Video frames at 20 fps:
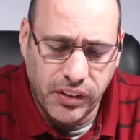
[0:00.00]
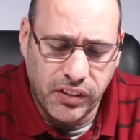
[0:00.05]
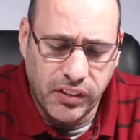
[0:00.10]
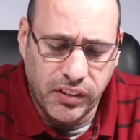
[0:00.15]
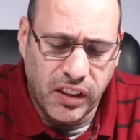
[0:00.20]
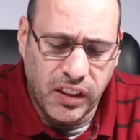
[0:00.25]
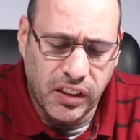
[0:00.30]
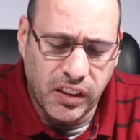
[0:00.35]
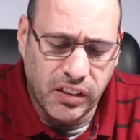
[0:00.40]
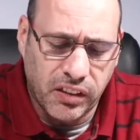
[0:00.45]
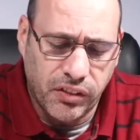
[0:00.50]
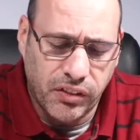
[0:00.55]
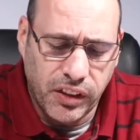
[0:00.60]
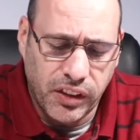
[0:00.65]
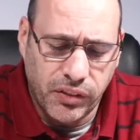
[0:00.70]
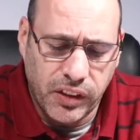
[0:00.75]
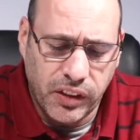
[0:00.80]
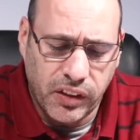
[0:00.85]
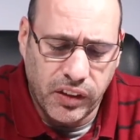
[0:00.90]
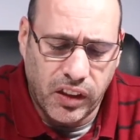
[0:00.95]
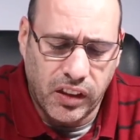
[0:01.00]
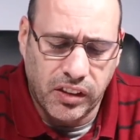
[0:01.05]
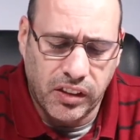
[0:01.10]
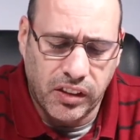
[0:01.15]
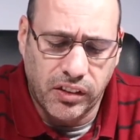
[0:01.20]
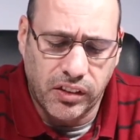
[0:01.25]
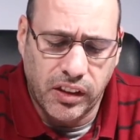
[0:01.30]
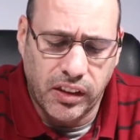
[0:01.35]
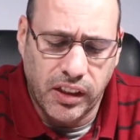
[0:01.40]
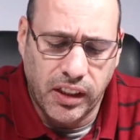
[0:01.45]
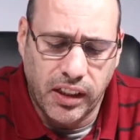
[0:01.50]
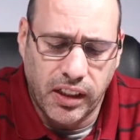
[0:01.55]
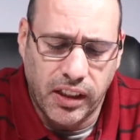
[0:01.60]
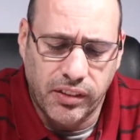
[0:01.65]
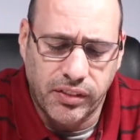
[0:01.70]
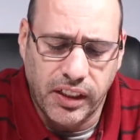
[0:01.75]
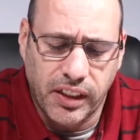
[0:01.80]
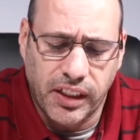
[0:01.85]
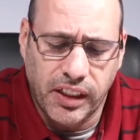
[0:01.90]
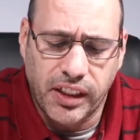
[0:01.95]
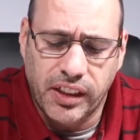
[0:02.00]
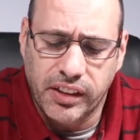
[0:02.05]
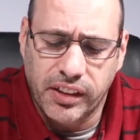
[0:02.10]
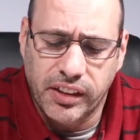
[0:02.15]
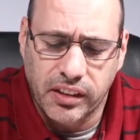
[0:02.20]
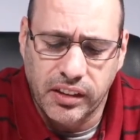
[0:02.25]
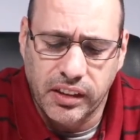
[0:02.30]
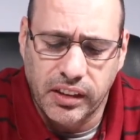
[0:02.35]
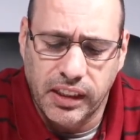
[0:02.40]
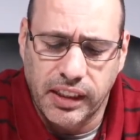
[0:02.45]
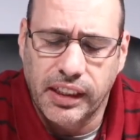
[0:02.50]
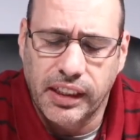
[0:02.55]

we will also have there,